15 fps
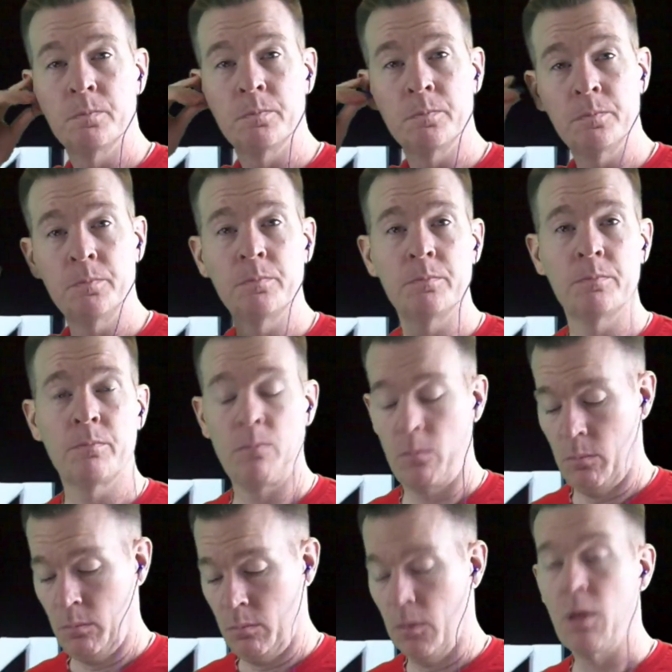No,
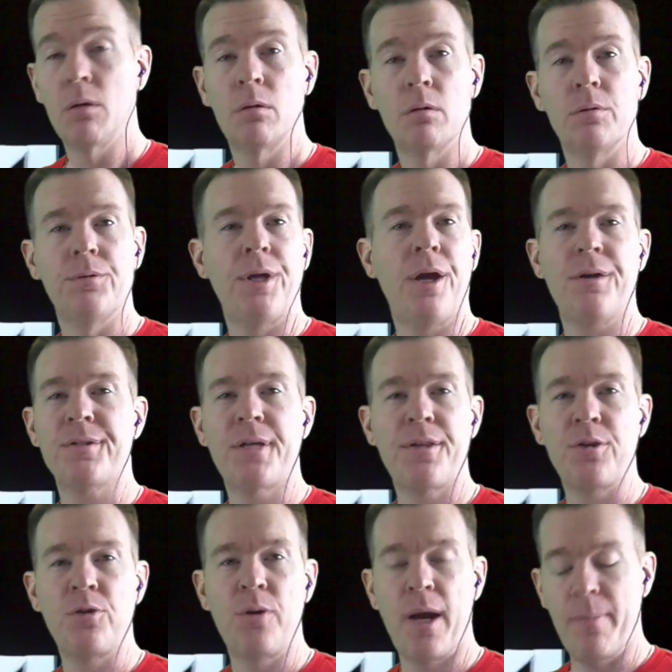it's not
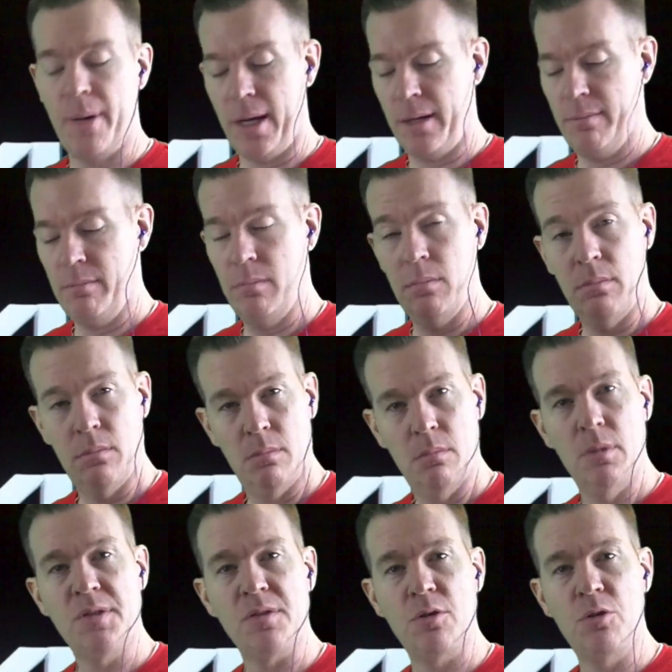the new iPod.
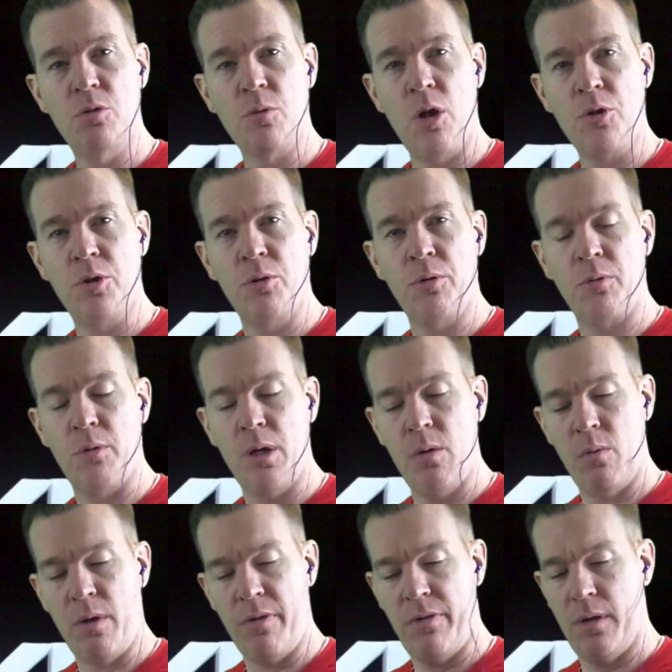It's the new Roku 3
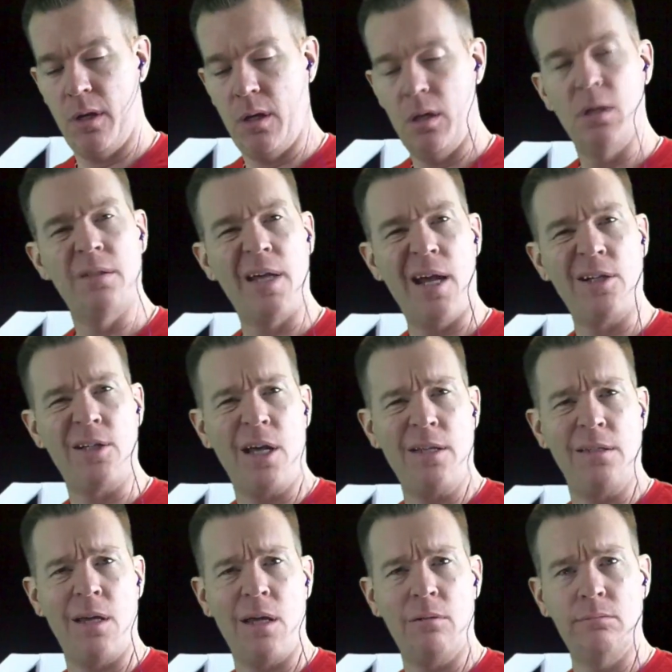with attached
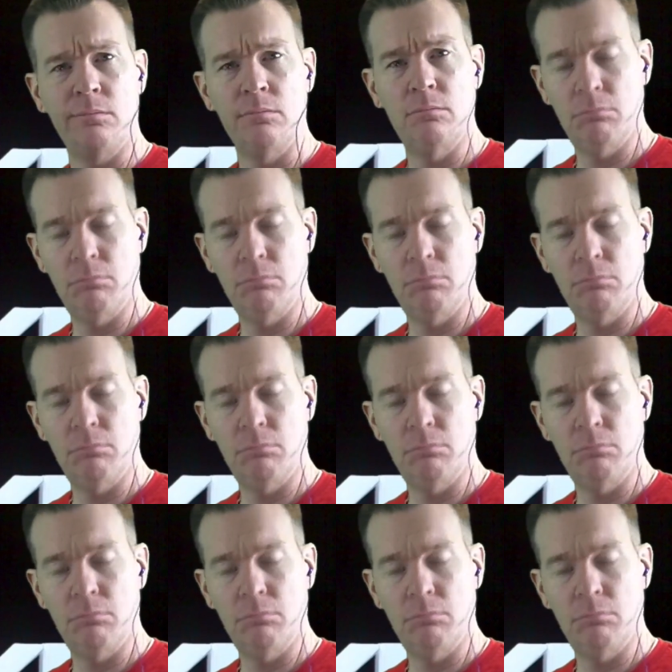headset.